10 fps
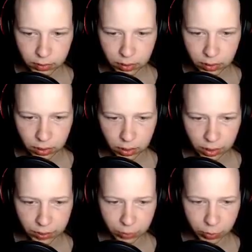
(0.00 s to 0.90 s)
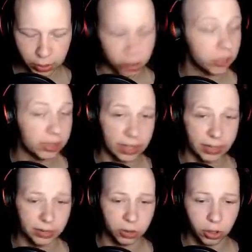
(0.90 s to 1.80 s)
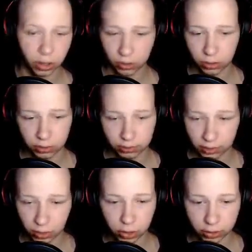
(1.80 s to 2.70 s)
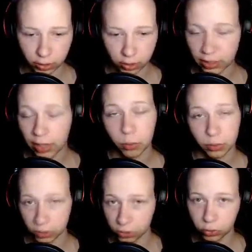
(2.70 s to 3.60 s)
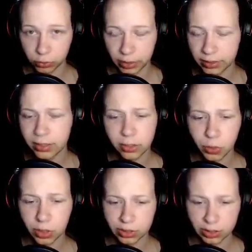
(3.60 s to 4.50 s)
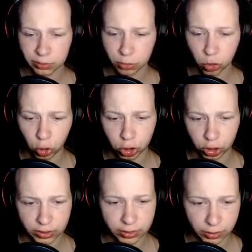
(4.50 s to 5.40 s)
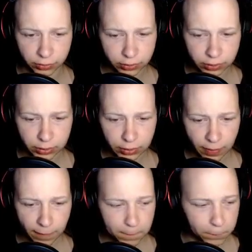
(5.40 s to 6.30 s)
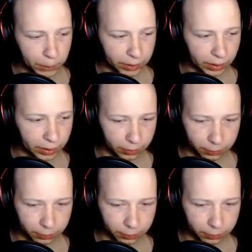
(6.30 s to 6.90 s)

Um, to play just tanks, all, all, a lot, a lot, I would assume. I think you want to see some soldier stuff. But yeah.